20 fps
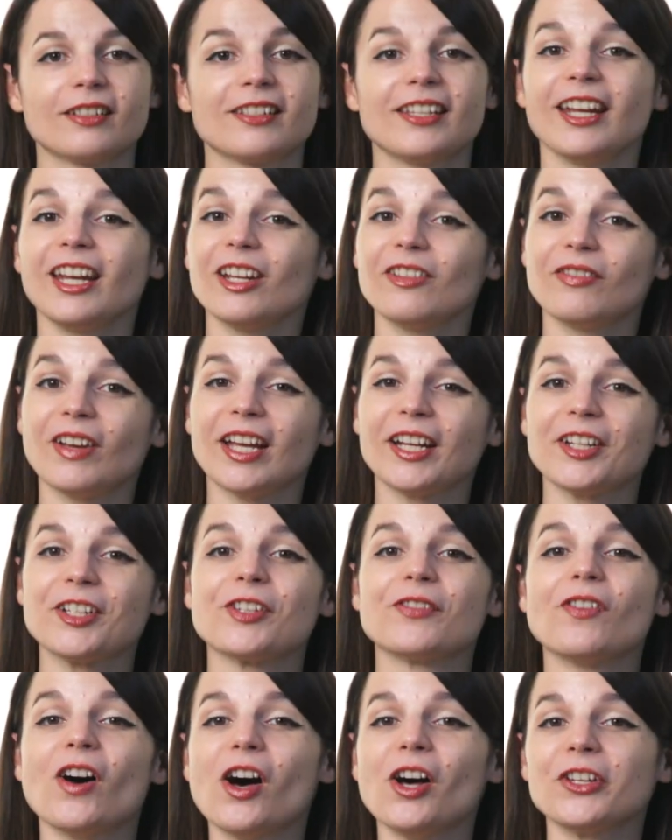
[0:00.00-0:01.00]
Take advantage
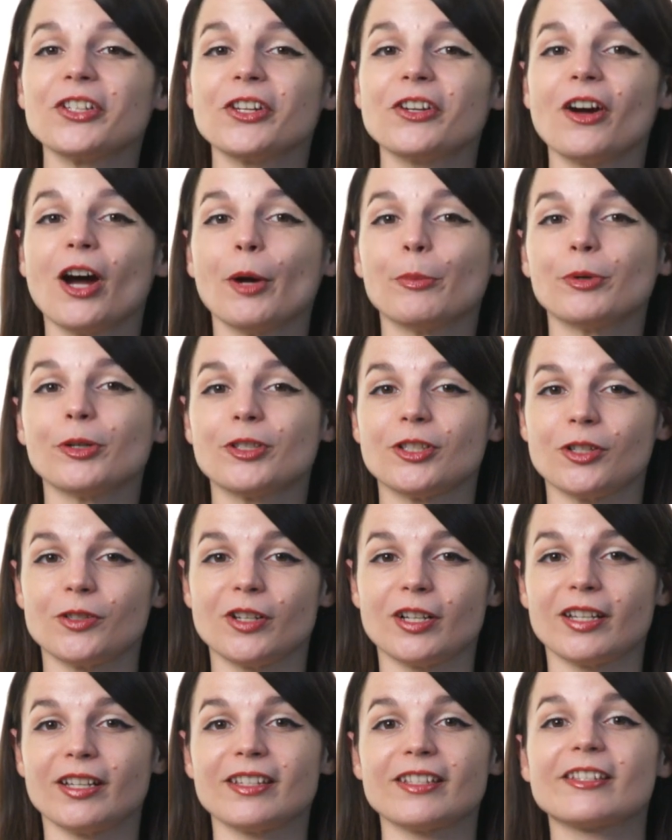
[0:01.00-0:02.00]
of all your
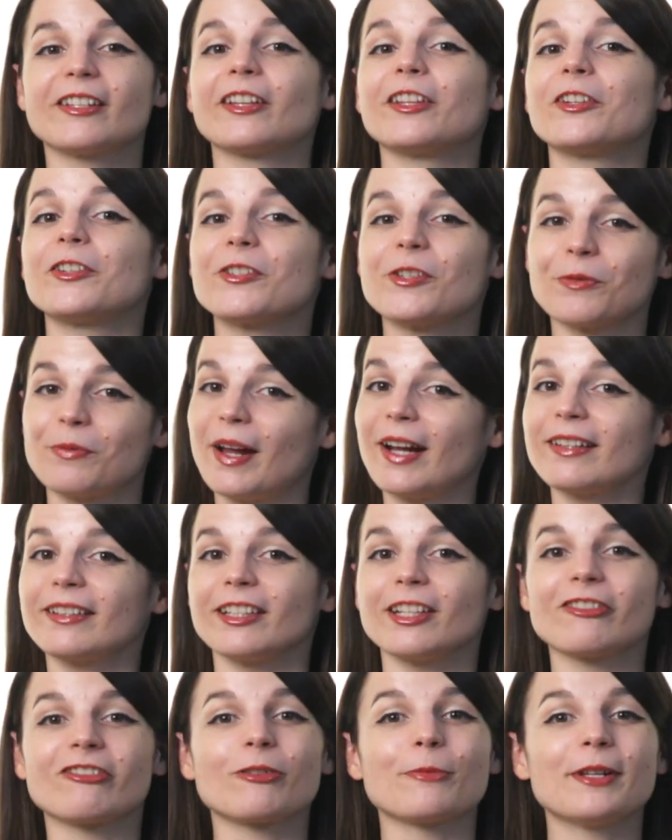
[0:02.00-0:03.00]
opportunities to learn
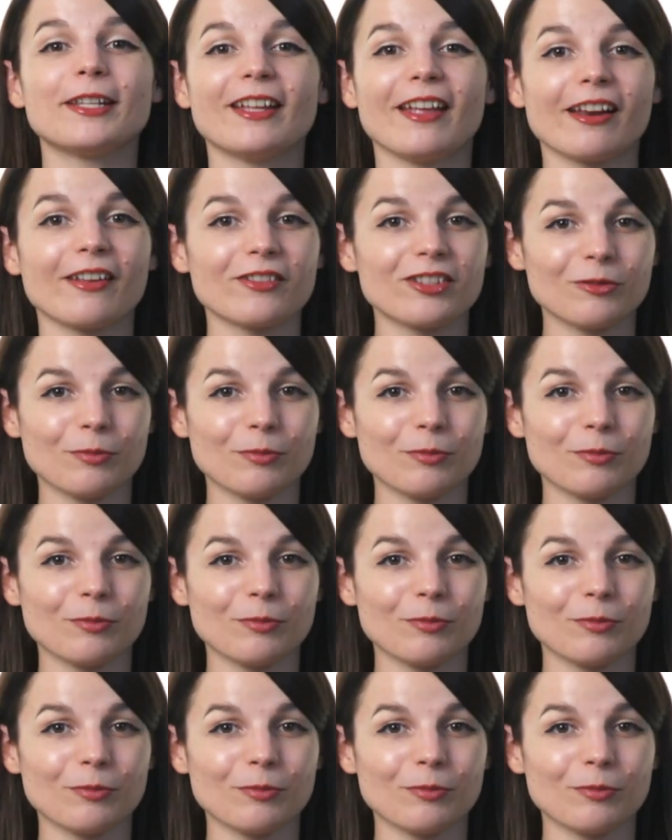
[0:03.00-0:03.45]
directly from a native